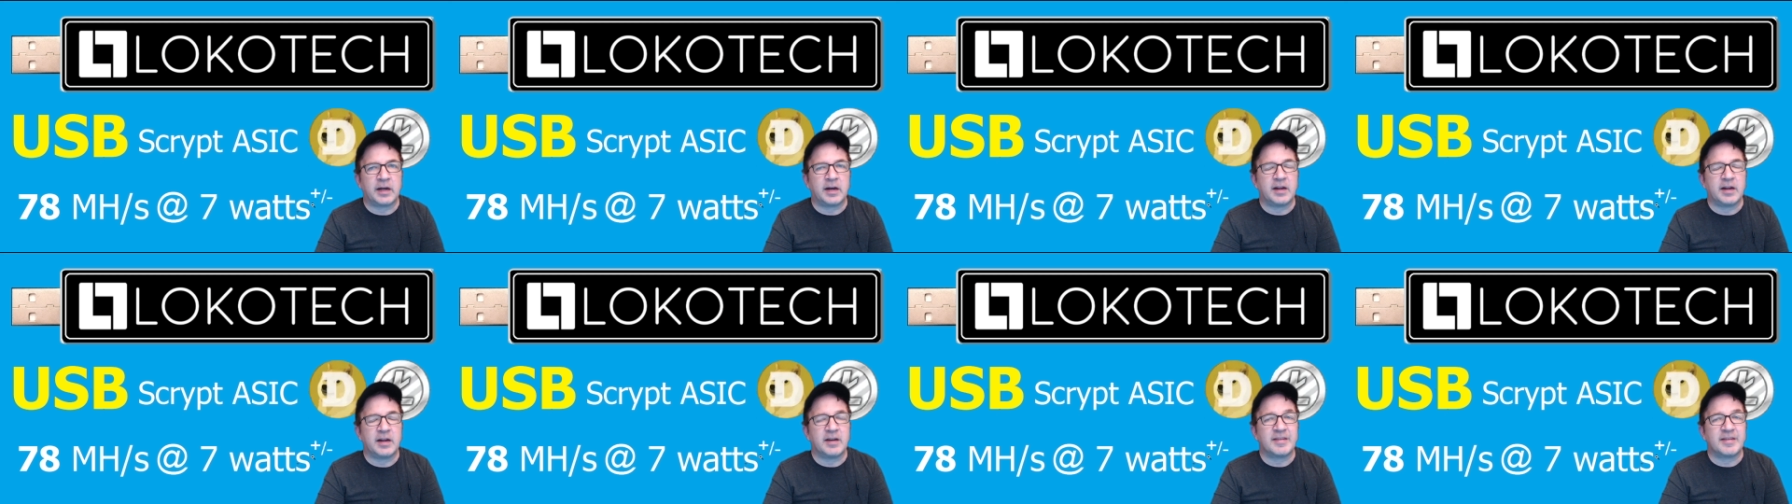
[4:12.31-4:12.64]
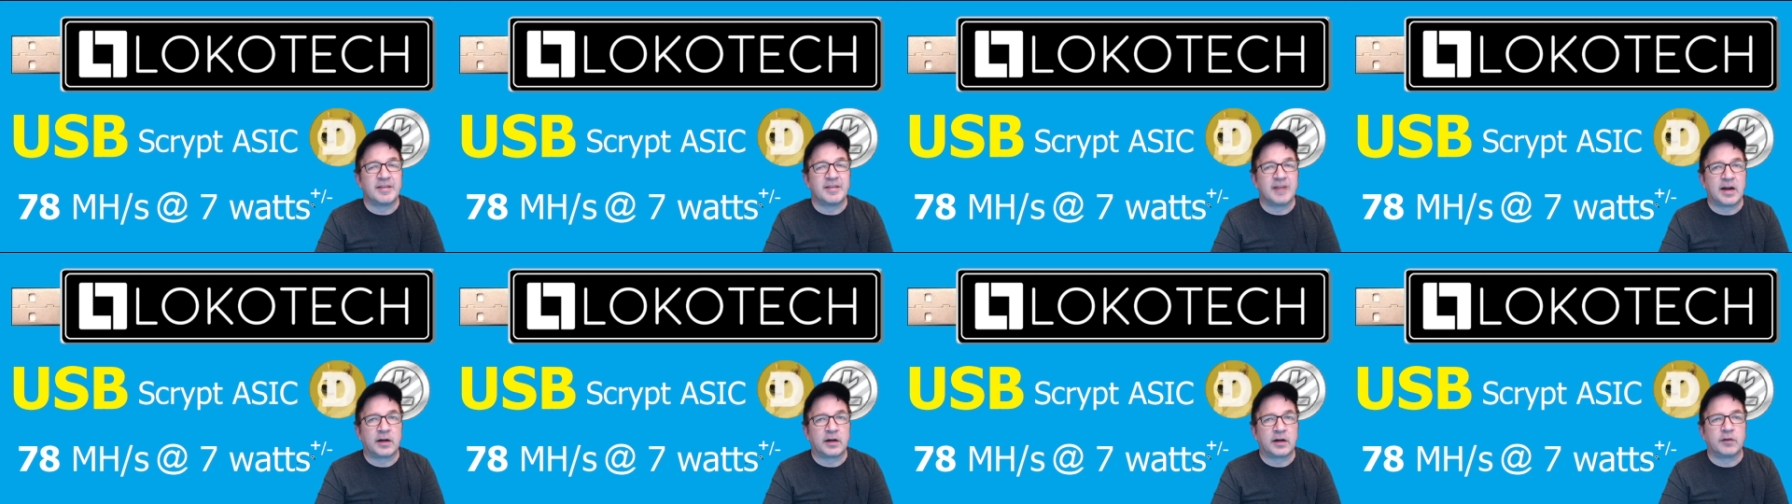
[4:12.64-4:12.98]
It's
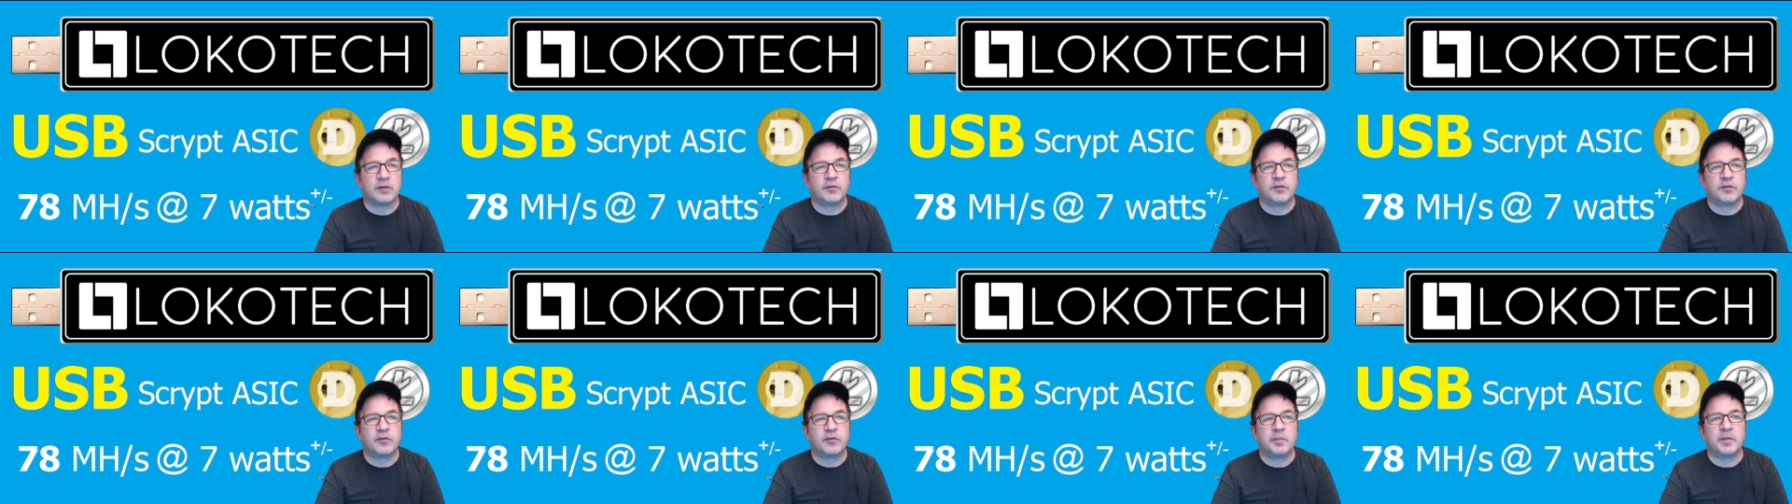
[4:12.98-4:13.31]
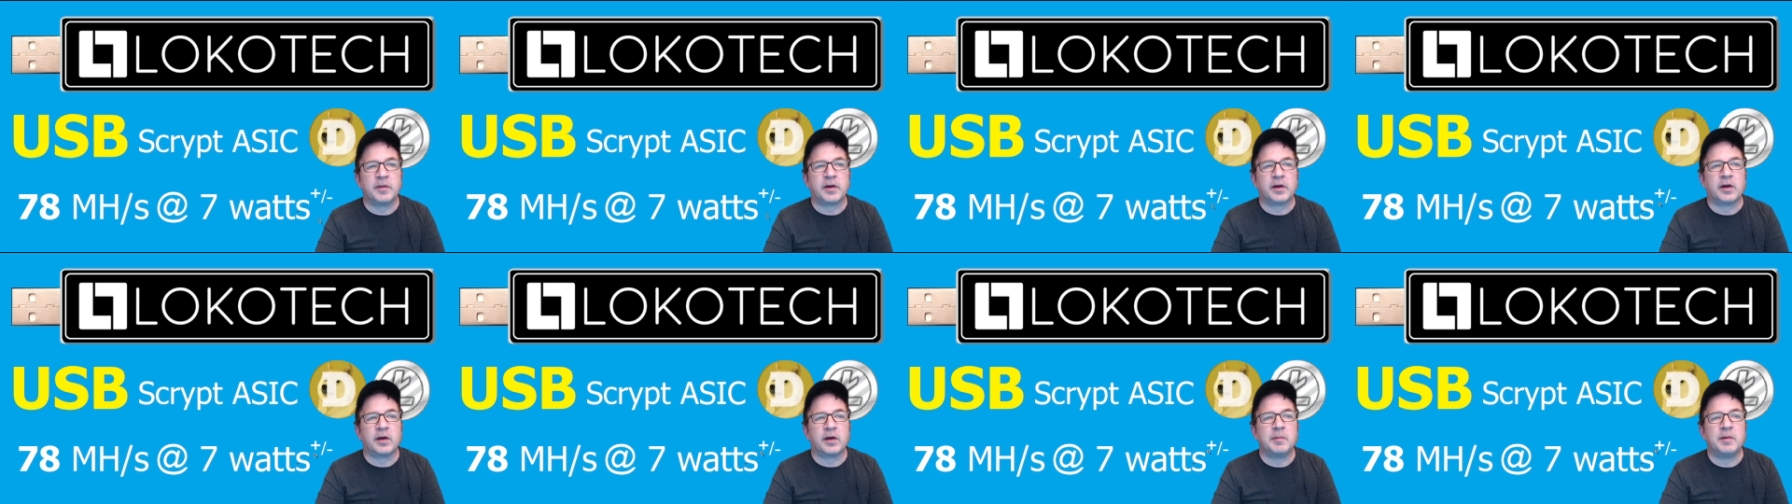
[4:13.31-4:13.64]
not confirmed they're
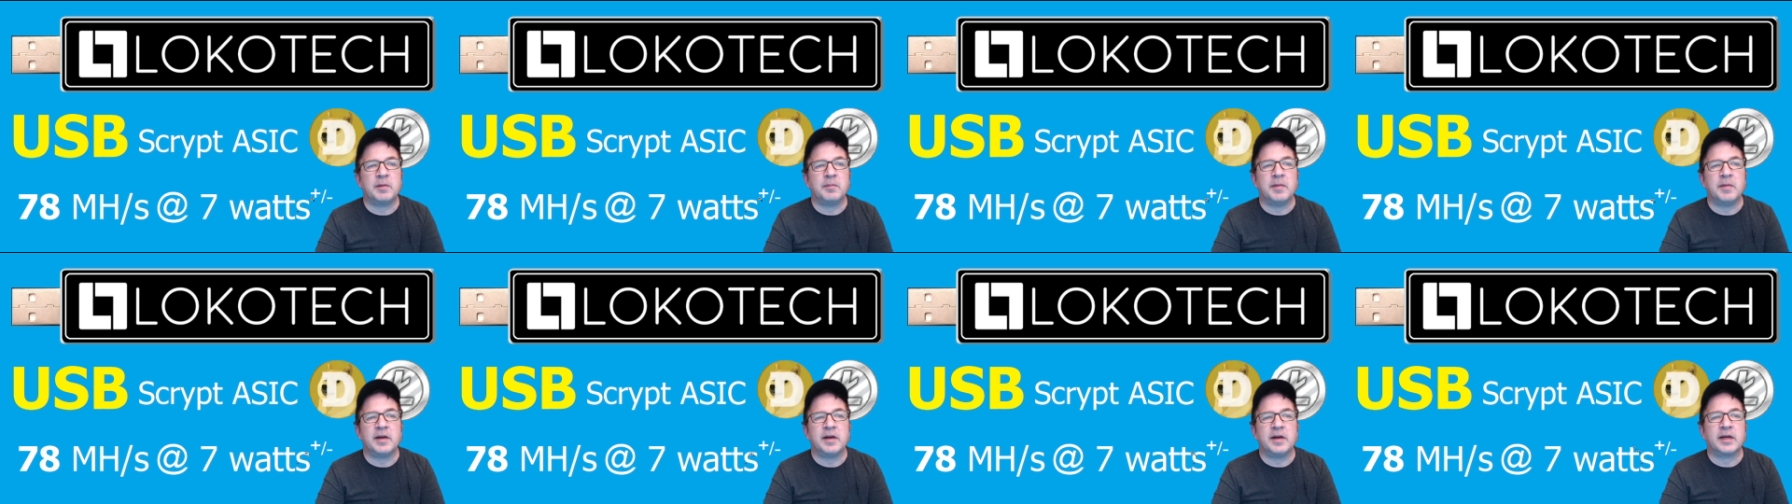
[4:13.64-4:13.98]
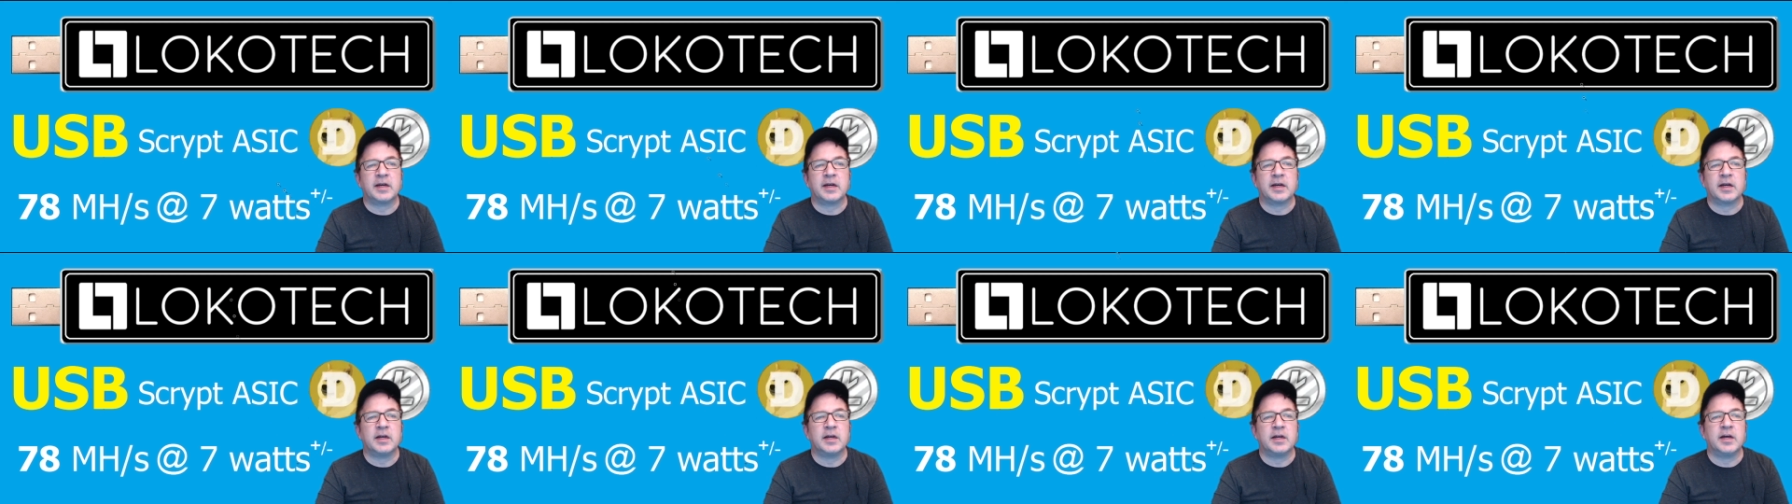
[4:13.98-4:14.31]
going to be
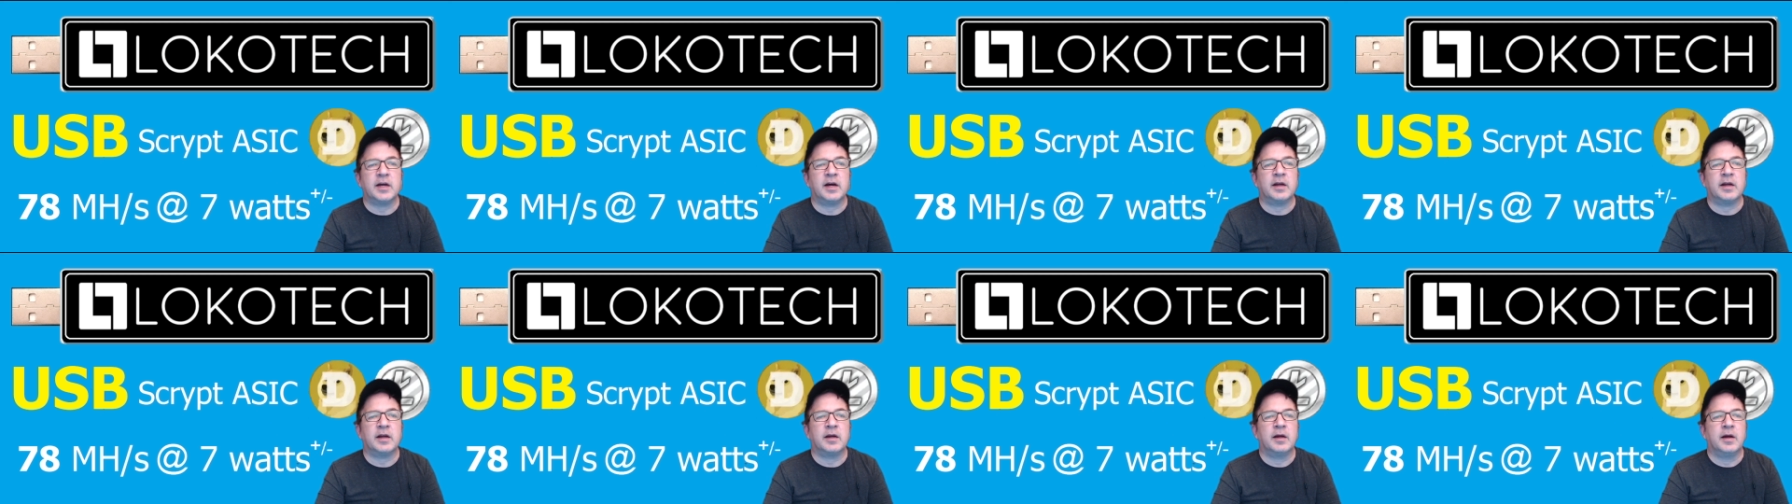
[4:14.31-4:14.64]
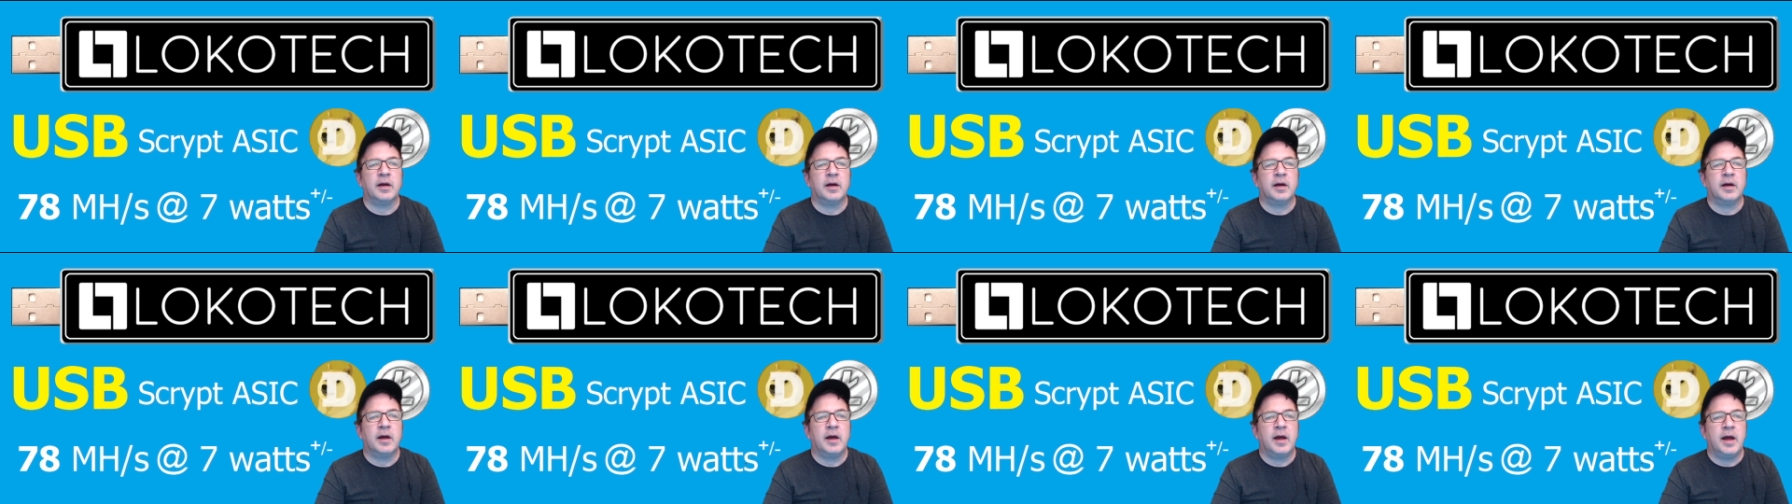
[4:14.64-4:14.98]
making it yet.
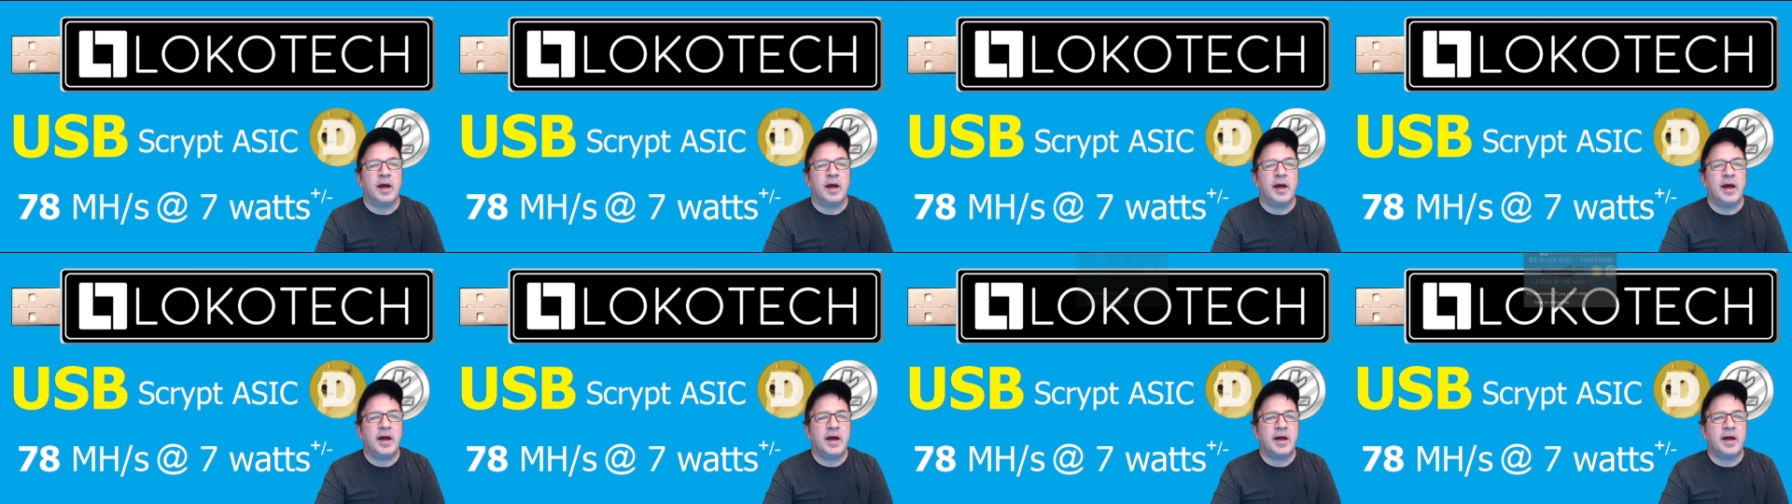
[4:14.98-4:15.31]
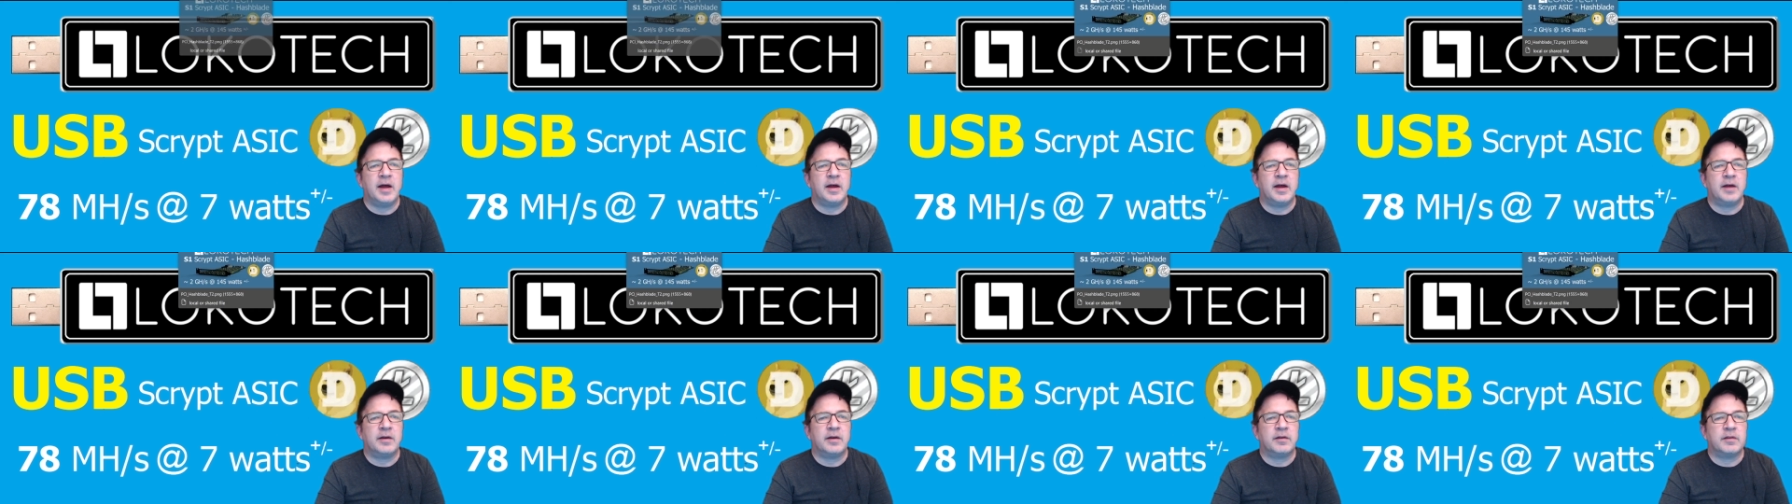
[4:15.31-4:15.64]

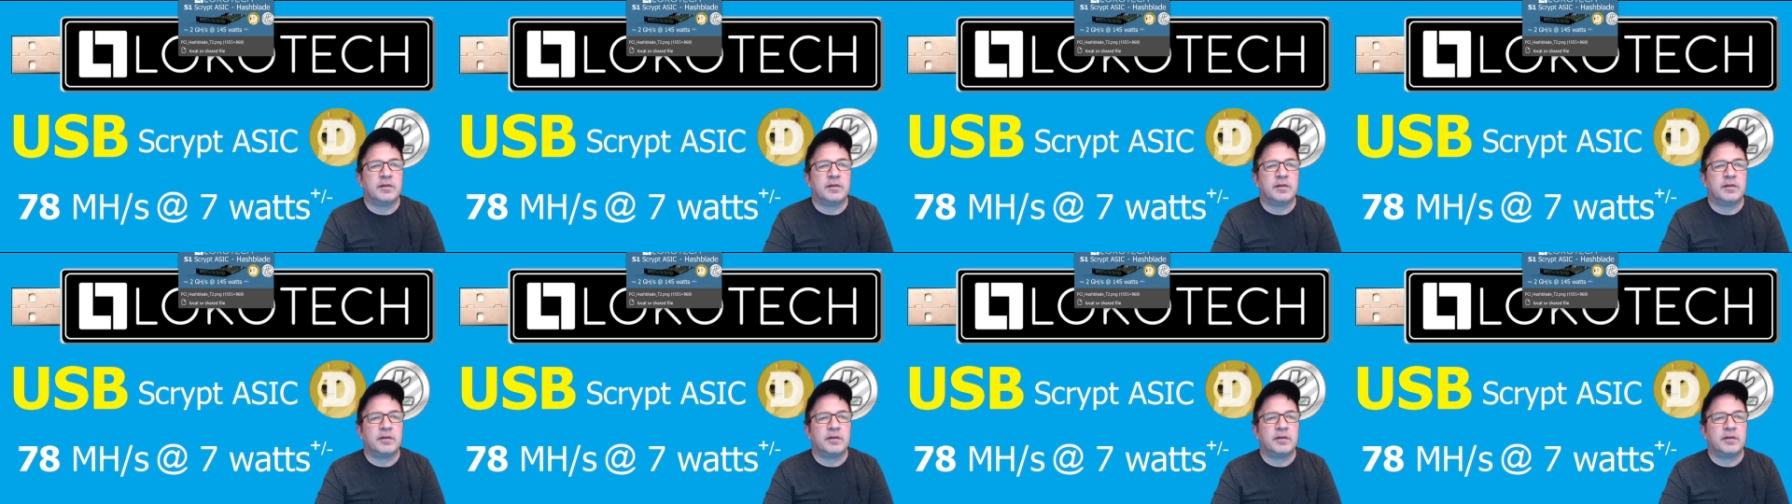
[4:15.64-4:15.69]
And